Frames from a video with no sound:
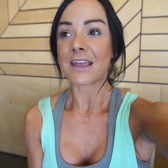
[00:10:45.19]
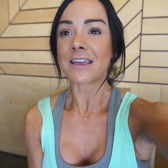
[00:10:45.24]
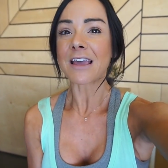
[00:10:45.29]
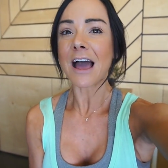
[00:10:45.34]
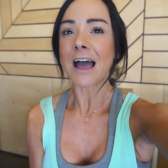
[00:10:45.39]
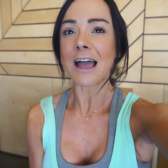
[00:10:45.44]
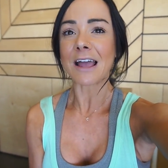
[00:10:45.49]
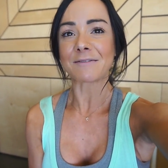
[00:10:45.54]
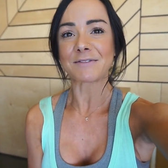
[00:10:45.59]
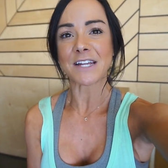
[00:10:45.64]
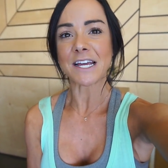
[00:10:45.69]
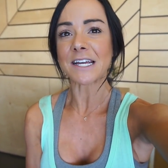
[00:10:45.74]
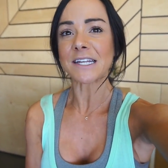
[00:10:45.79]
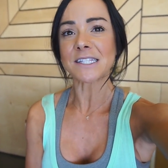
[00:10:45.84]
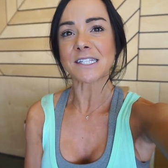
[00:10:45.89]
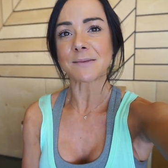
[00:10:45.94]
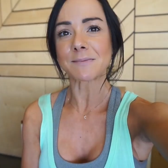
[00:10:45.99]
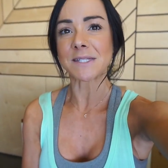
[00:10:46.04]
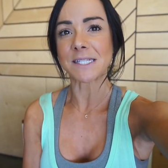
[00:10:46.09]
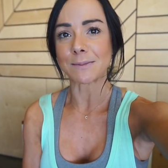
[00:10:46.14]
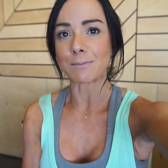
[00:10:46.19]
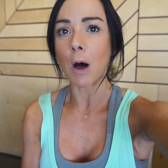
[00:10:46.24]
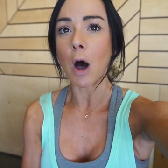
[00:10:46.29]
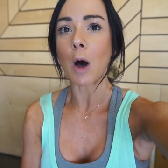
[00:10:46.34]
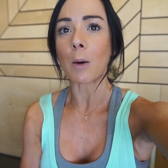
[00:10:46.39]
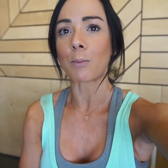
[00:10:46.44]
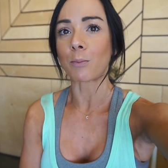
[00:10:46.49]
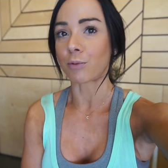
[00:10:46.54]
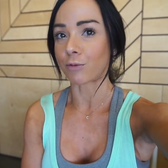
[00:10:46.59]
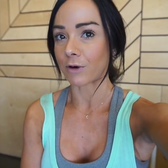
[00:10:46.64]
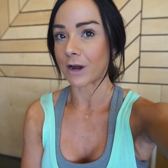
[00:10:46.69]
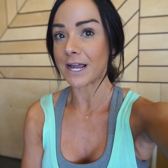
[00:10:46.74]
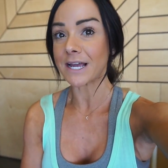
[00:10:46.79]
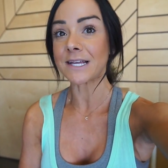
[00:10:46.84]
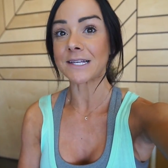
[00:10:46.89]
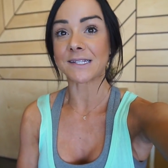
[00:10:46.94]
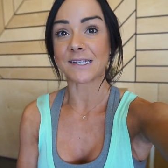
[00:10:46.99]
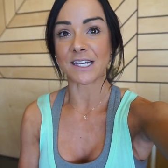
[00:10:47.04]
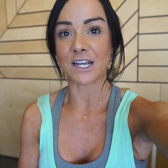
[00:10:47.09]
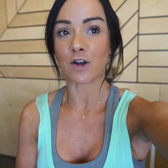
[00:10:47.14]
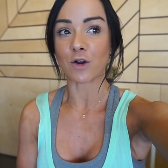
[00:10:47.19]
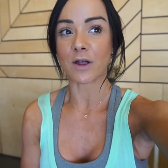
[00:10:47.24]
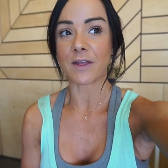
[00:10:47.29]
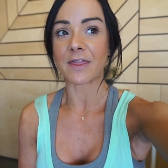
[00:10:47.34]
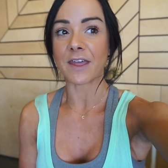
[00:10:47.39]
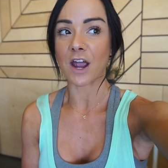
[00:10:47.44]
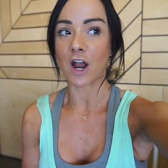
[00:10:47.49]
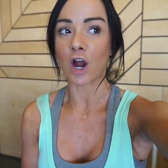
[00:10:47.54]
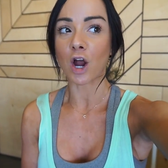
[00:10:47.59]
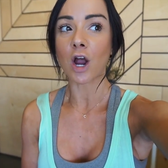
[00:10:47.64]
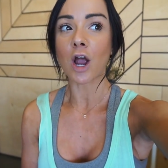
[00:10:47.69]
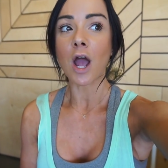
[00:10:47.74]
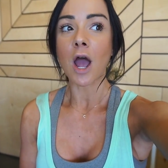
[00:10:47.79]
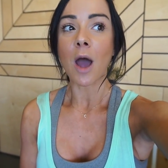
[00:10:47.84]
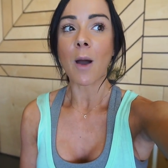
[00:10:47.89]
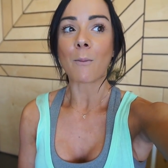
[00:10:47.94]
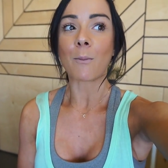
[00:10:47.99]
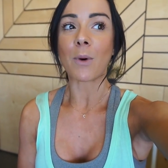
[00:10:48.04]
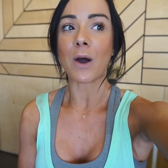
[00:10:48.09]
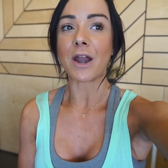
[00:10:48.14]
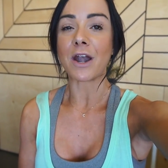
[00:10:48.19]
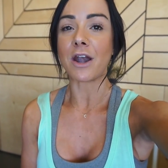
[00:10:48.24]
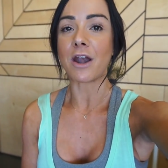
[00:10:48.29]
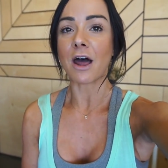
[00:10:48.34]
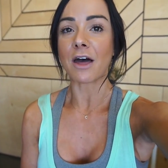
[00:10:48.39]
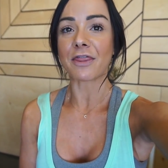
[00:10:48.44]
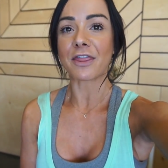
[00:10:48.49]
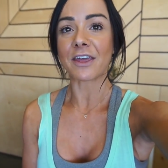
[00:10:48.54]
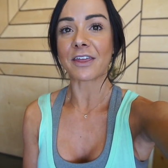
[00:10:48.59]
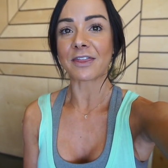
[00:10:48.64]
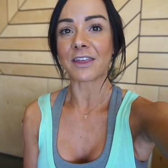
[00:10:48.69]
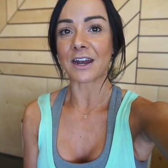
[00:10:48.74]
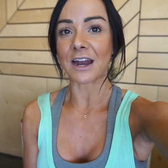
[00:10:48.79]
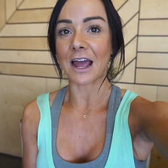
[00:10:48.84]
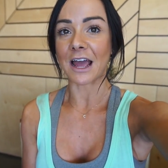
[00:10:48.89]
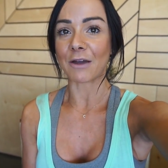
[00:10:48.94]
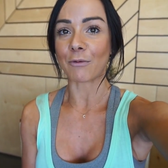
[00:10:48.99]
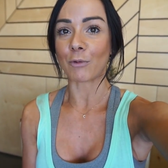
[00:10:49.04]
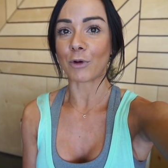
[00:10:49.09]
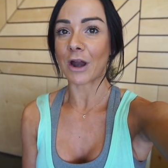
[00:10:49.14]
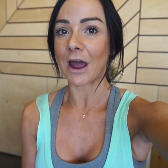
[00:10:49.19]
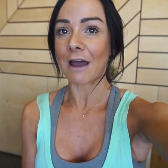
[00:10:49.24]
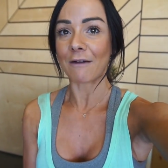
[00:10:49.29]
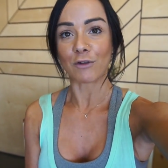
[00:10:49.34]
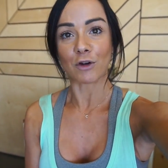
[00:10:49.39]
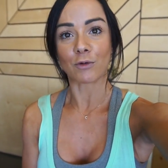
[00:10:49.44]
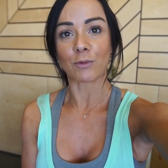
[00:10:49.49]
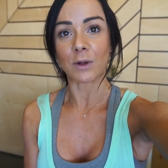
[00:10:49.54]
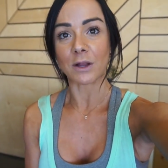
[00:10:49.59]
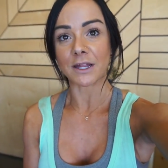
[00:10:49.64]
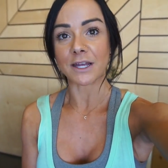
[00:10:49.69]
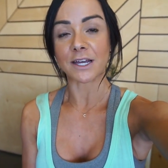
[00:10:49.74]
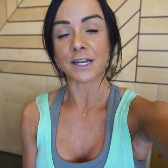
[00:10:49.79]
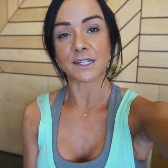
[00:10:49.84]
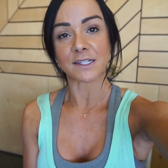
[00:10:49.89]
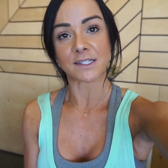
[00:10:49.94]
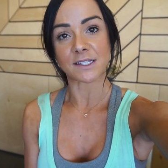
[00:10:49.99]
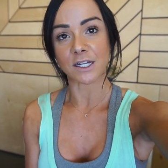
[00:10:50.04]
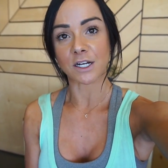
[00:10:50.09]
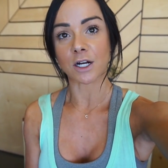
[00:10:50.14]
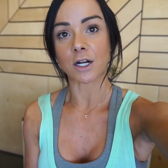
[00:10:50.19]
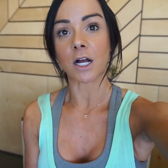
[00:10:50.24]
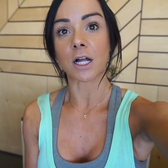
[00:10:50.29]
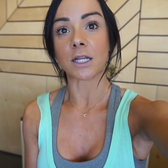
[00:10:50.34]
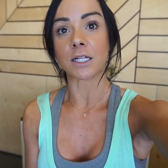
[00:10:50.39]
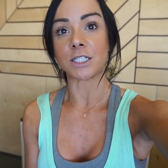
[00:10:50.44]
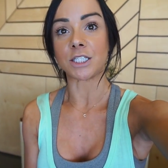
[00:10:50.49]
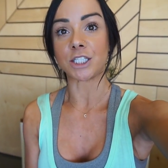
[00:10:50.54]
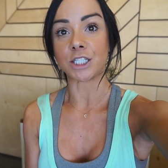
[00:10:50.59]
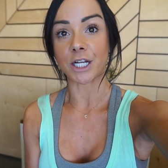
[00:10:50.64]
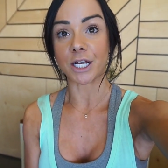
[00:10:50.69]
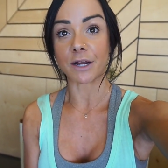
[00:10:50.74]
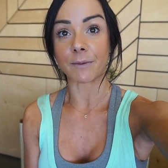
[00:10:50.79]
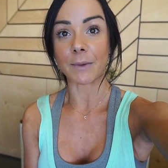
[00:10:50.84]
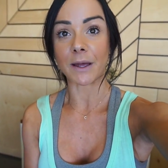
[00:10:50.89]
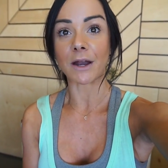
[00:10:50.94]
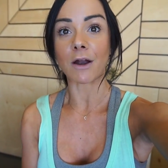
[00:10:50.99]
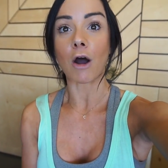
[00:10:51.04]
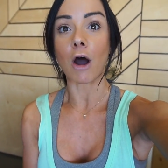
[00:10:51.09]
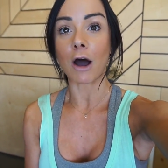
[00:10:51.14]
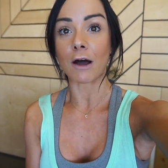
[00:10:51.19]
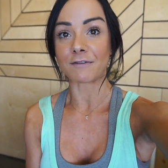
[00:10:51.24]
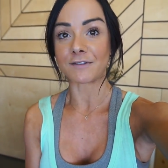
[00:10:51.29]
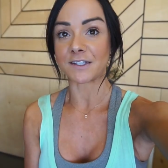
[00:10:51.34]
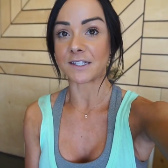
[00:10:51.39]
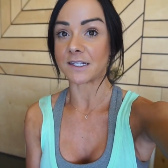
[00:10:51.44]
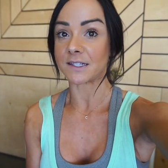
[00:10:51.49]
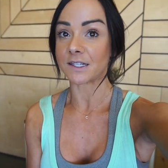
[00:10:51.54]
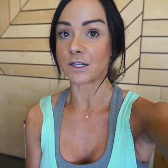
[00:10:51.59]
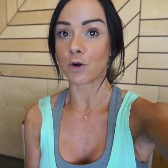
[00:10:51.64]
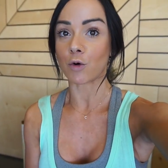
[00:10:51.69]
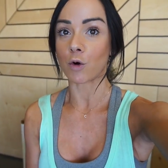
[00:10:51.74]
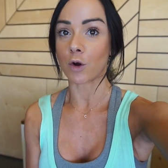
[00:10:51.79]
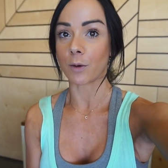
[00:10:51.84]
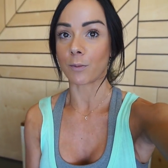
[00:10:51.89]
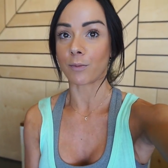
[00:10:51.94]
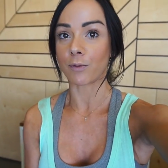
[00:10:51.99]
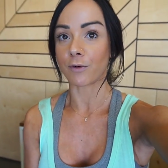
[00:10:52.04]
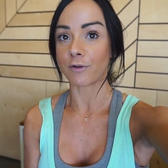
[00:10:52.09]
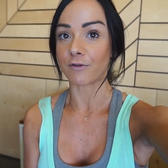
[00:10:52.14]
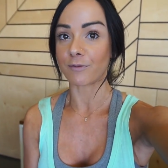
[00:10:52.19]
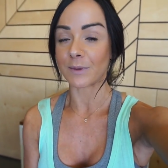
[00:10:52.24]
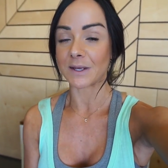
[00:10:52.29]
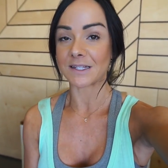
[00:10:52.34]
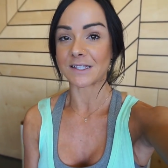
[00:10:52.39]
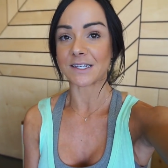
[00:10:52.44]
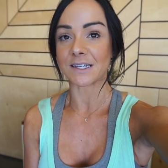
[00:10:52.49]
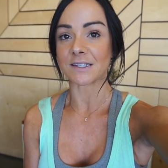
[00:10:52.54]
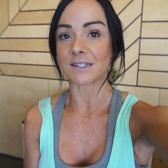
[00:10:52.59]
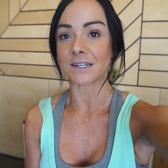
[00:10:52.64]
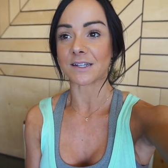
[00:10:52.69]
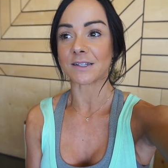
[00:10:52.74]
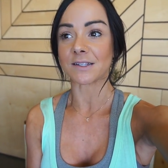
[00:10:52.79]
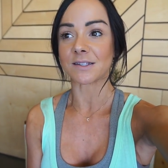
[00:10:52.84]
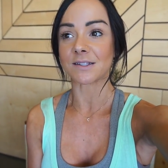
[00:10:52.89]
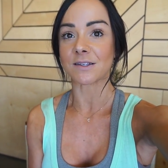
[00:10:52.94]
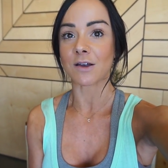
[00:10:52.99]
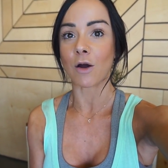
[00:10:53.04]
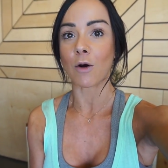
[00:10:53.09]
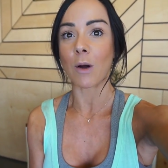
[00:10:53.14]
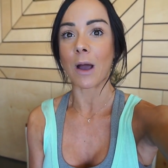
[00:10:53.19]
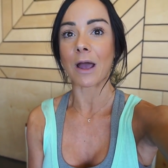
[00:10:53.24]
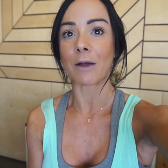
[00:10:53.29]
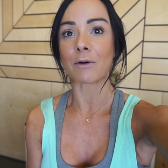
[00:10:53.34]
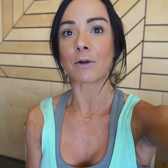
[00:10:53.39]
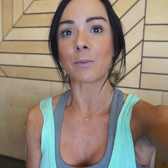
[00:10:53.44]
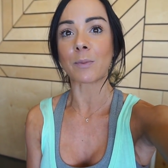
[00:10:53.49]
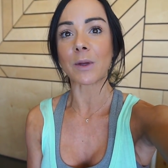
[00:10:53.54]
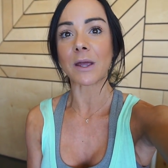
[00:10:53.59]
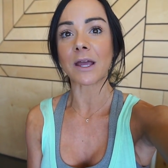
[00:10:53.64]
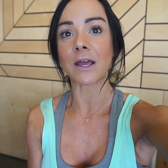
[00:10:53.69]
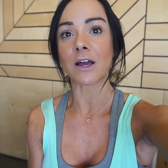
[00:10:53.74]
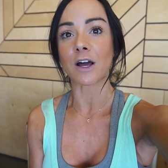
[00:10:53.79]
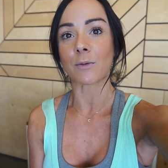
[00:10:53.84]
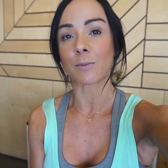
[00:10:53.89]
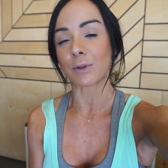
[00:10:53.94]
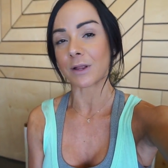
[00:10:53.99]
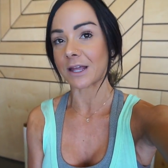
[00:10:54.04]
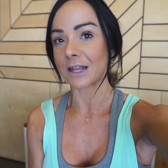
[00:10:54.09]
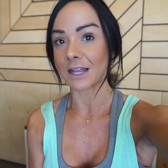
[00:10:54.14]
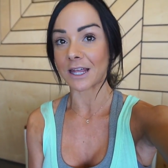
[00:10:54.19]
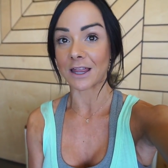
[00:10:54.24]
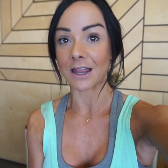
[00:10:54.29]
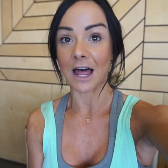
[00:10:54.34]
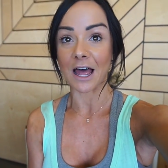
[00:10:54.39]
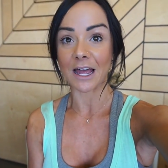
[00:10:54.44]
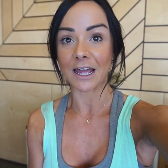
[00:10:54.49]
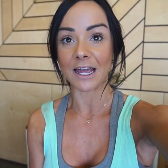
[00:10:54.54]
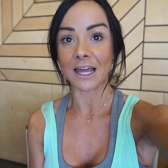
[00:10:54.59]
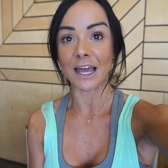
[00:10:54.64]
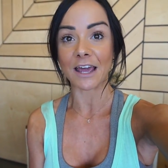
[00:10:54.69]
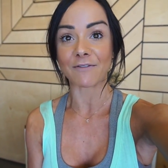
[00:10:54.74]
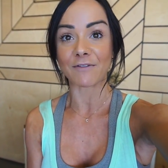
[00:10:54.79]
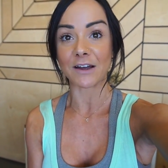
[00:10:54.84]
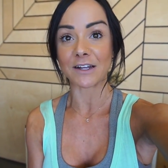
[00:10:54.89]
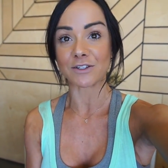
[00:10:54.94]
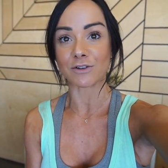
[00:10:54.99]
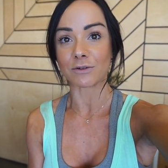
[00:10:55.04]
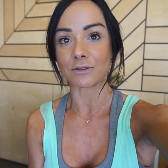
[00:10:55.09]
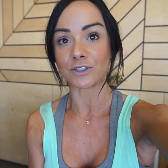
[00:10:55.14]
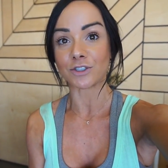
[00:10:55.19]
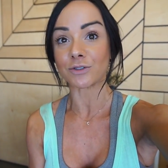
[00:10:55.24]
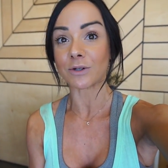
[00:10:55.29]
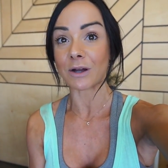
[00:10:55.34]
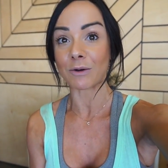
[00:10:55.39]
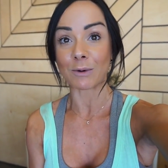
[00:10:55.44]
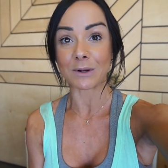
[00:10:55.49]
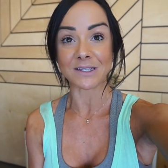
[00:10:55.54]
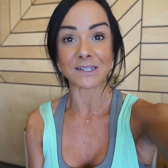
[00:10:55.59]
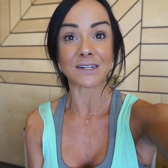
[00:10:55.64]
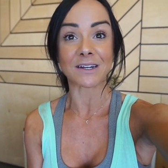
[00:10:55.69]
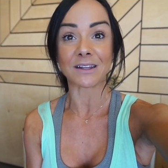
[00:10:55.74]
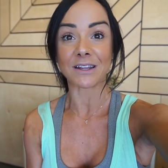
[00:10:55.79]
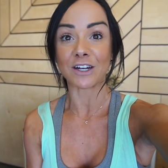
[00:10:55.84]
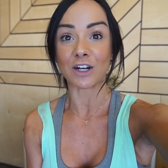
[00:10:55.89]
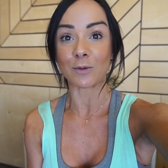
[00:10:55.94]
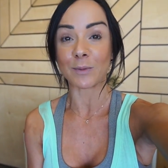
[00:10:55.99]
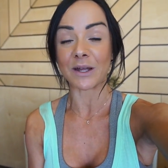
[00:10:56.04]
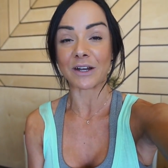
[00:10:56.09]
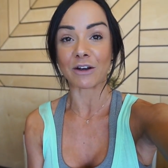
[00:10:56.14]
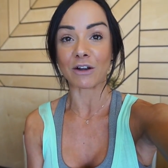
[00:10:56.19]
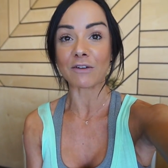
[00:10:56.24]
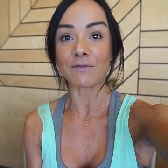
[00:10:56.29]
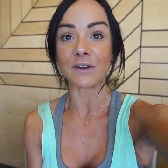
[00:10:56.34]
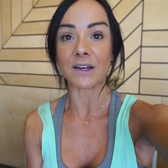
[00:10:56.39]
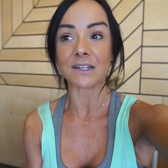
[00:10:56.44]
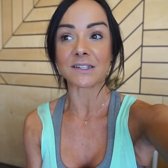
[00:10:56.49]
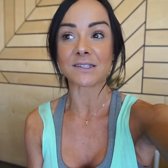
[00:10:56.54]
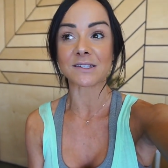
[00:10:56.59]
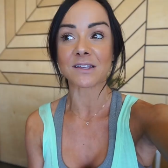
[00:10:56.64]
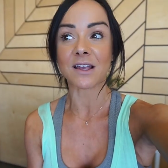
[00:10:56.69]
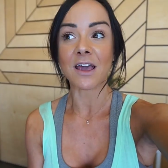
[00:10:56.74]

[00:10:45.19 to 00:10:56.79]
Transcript: Yeah, I've taken some small breaks here and there, but nothing that I would ever really consider a legitimate off season or improvement season. So I would be completely lying if I told you I wasn't a little bit nervous.